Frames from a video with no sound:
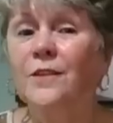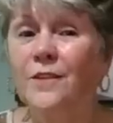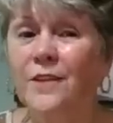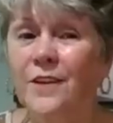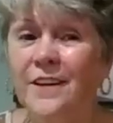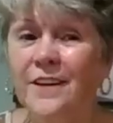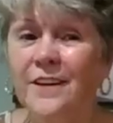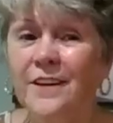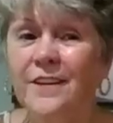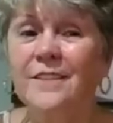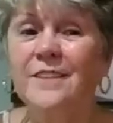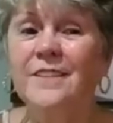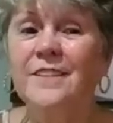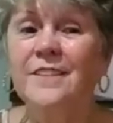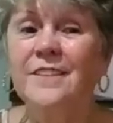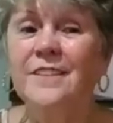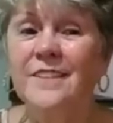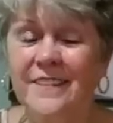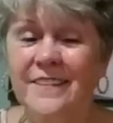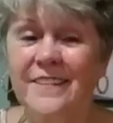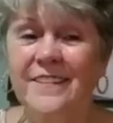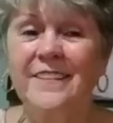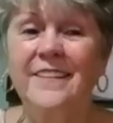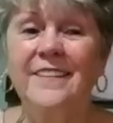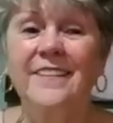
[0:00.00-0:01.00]

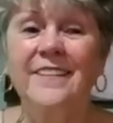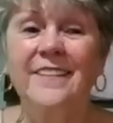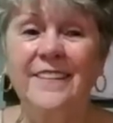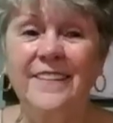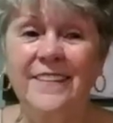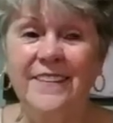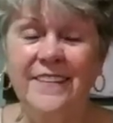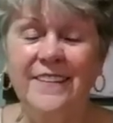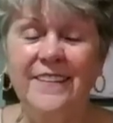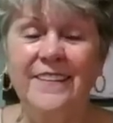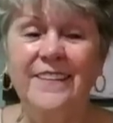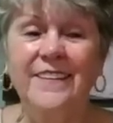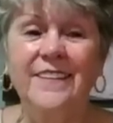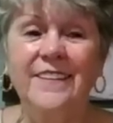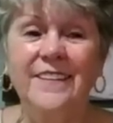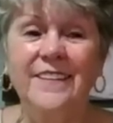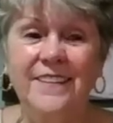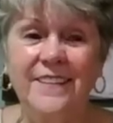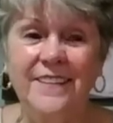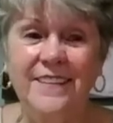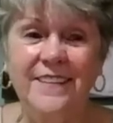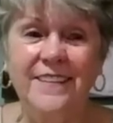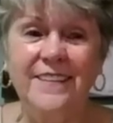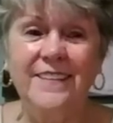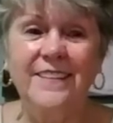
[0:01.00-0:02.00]

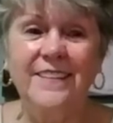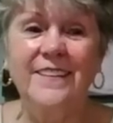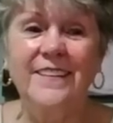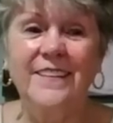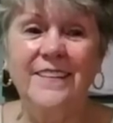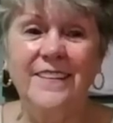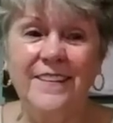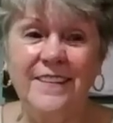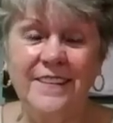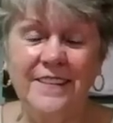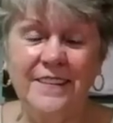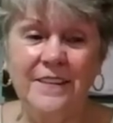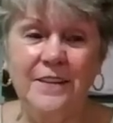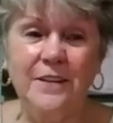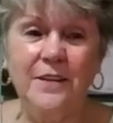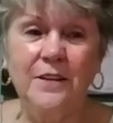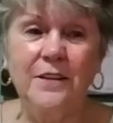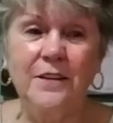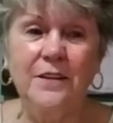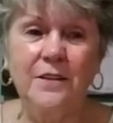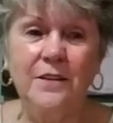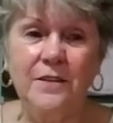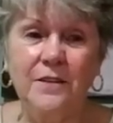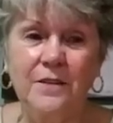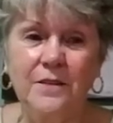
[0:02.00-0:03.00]

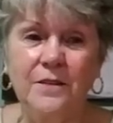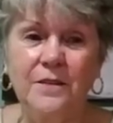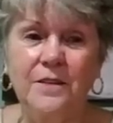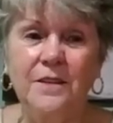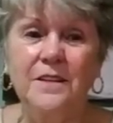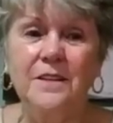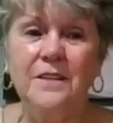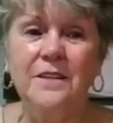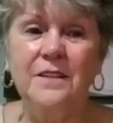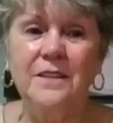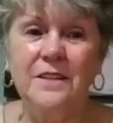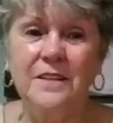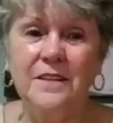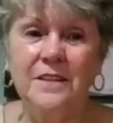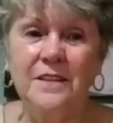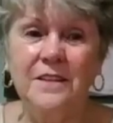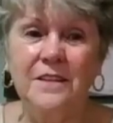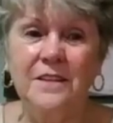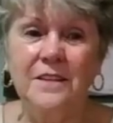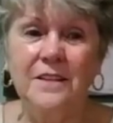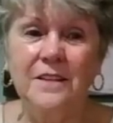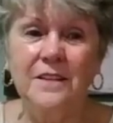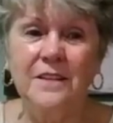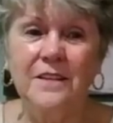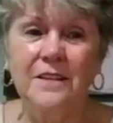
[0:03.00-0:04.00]

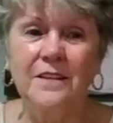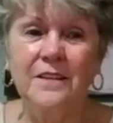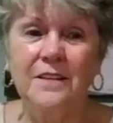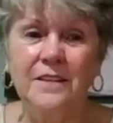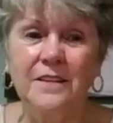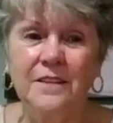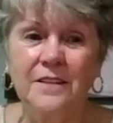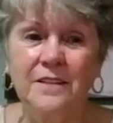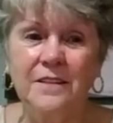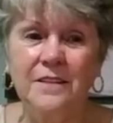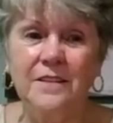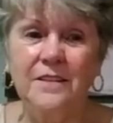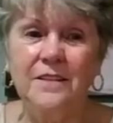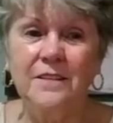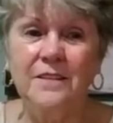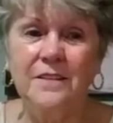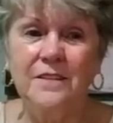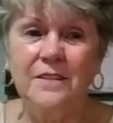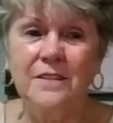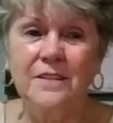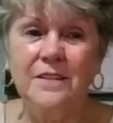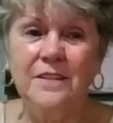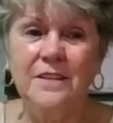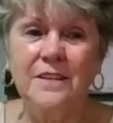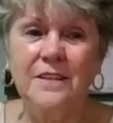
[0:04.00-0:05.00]

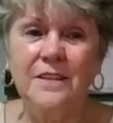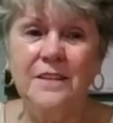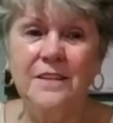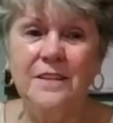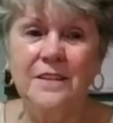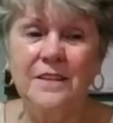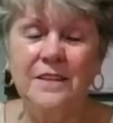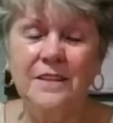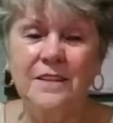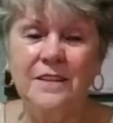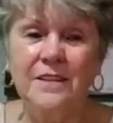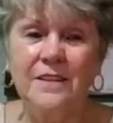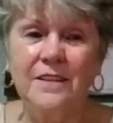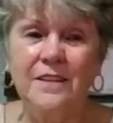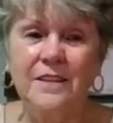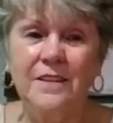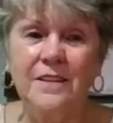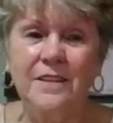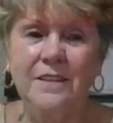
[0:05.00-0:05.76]
[no speech]